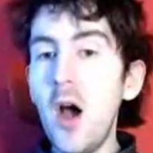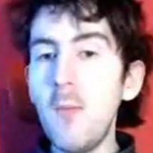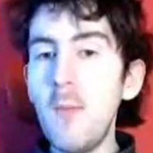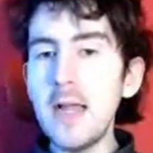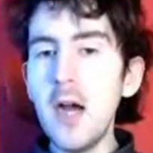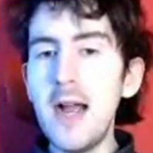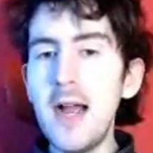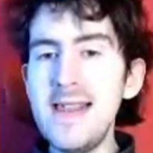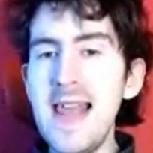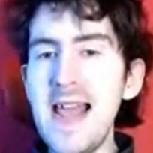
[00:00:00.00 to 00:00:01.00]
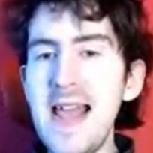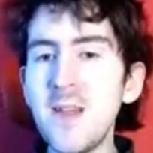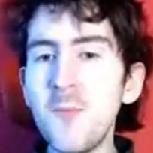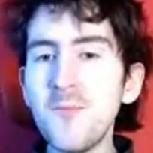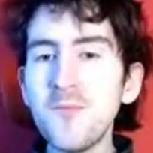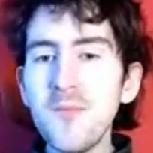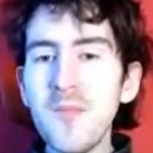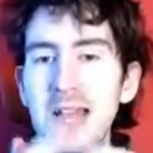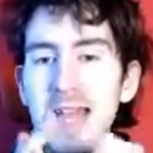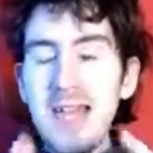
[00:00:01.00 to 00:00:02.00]
Oh my god, and this,
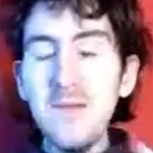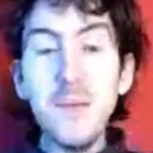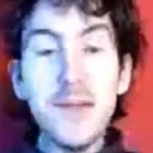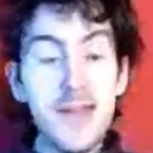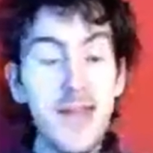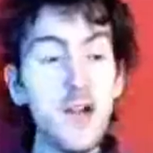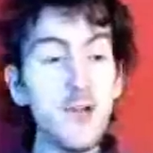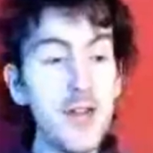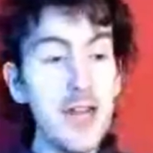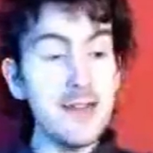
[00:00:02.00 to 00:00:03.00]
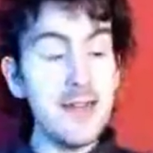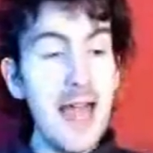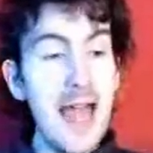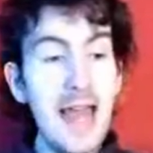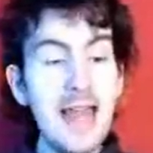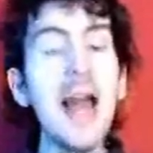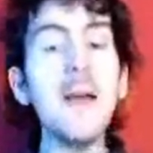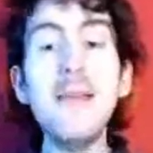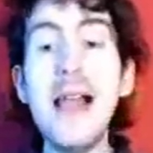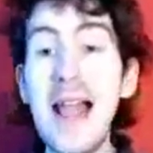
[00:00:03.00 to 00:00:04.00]
he completely creeped the hell
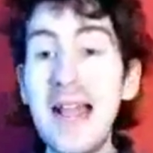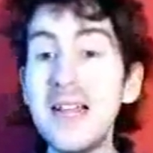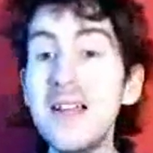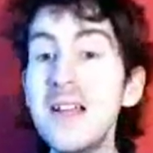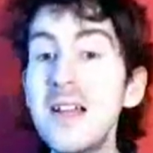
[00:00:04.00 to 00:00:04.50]
out of me.